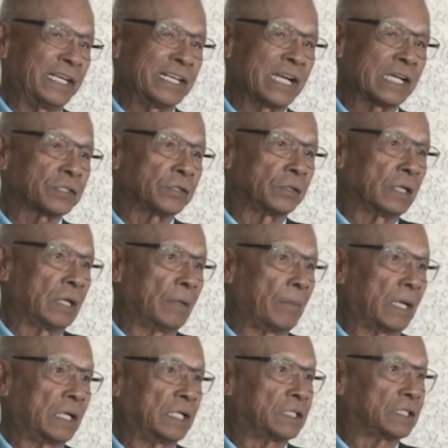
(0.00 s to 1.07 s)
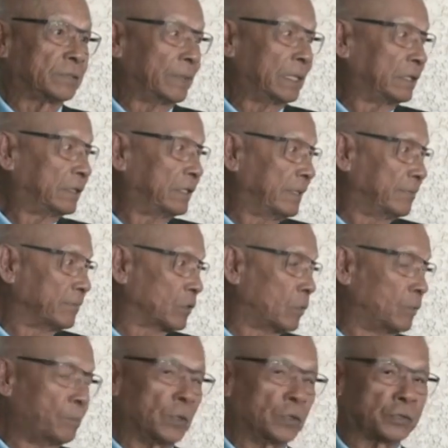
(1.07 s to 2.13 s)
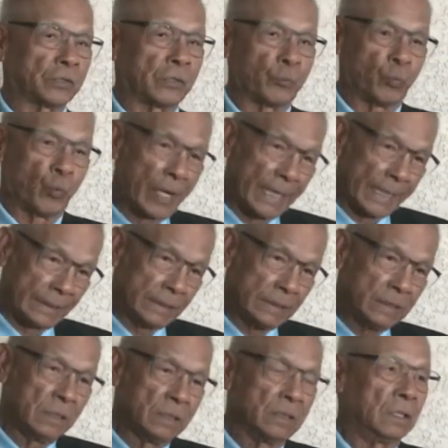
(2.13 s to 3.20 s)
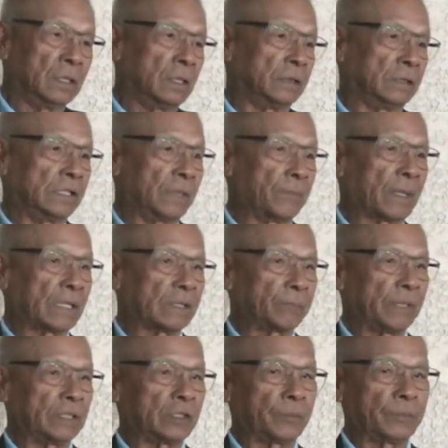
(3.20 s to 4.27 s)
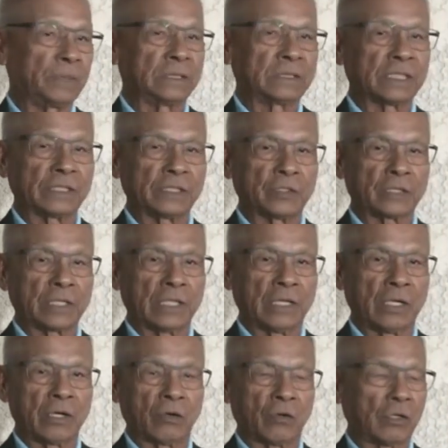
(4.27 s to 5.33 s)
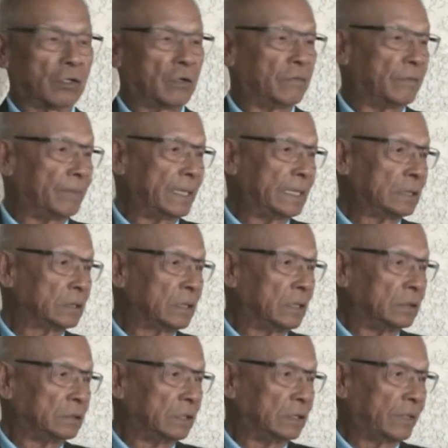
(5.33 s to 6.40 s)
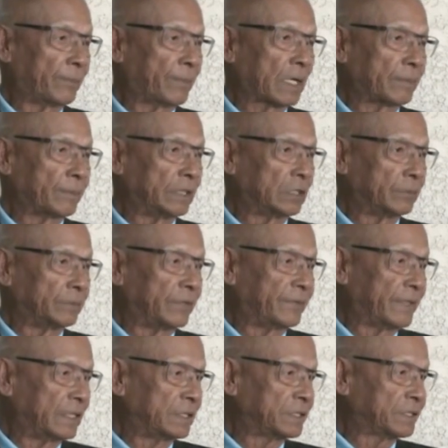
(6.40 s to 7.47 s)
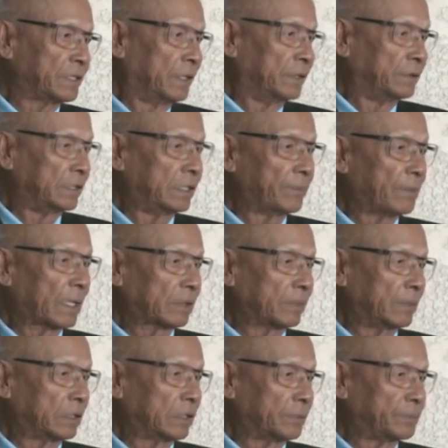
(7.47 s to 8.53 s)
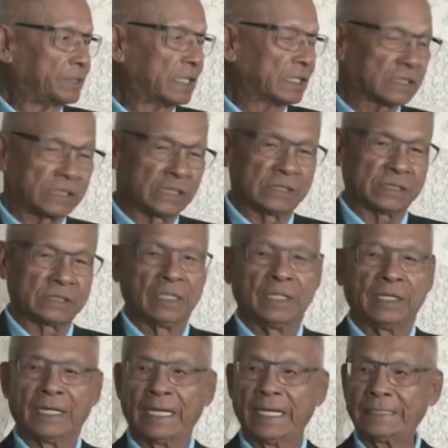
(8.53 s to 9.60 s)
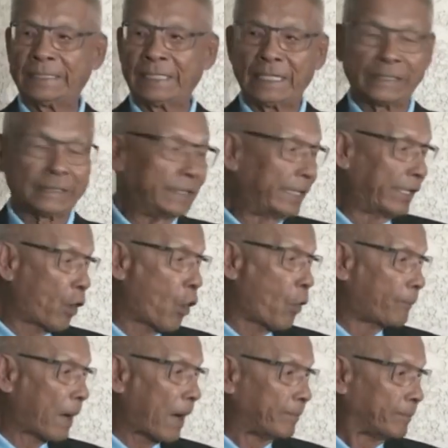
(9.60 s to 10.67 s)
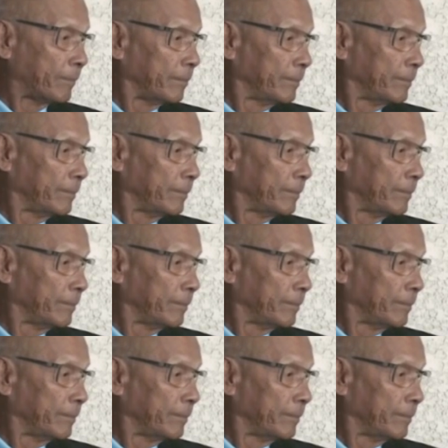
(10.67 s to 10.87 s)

a national management team composed of one, the Department of Interior and Local Government, the Department of Defense, the Department of Justice, and then the OPAP.